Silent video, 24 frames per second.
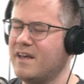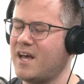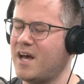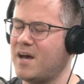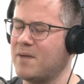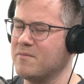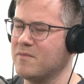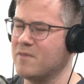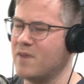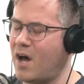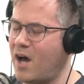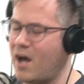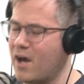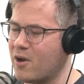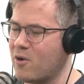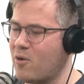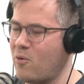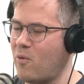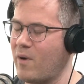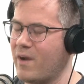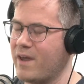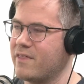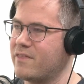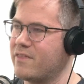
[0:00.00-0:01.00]
I'm not
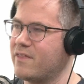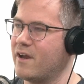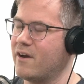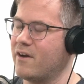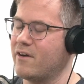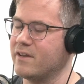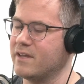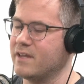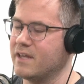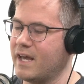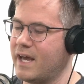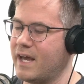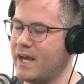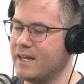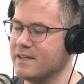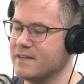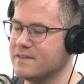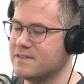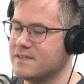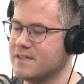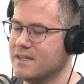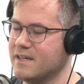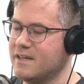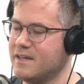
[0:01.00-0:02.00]
quite there
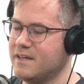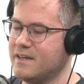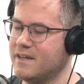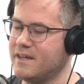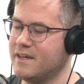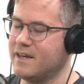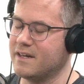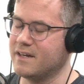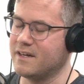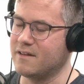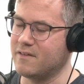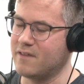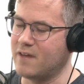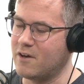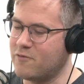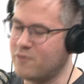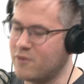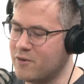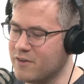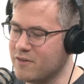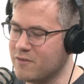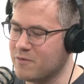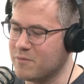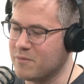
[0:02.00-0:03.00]
yet. And a
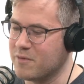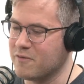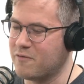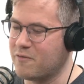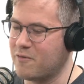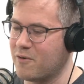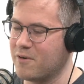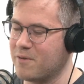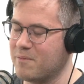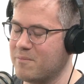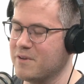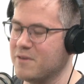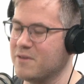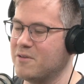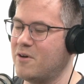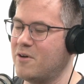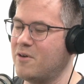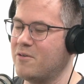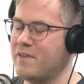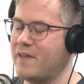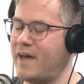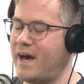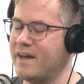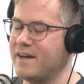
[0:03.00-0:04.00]
level even before
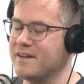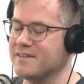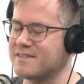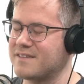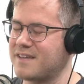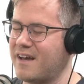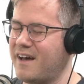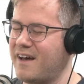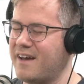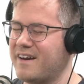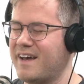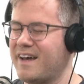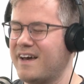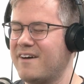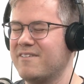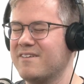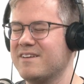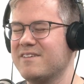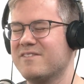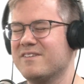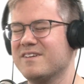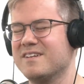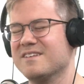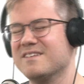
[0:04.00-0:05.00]
below that is God, I
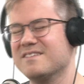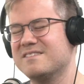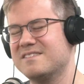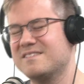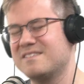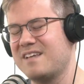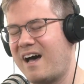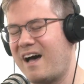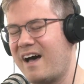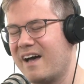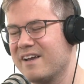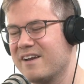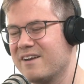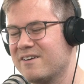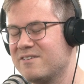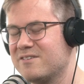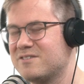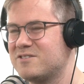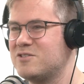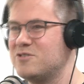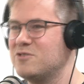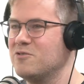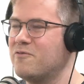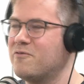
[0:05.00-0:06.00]
don't even desire
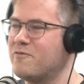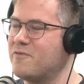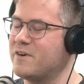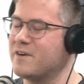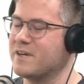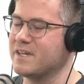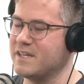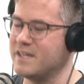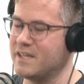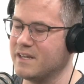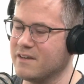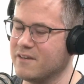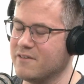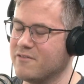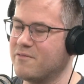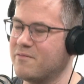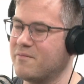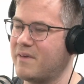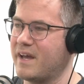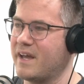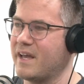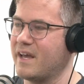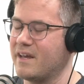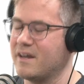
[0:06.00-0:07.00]
to forgive
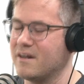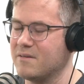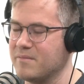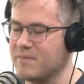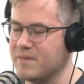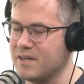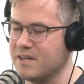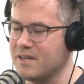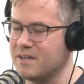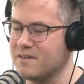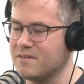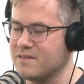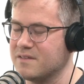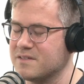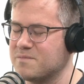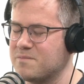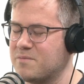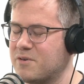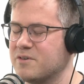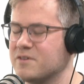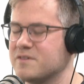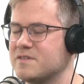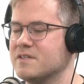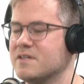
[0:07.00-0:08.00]
my enemy. This
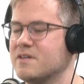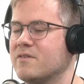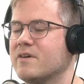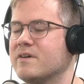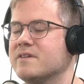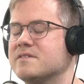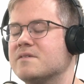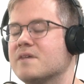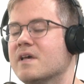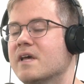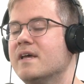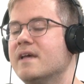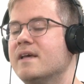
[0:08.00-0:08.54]
mm. person who has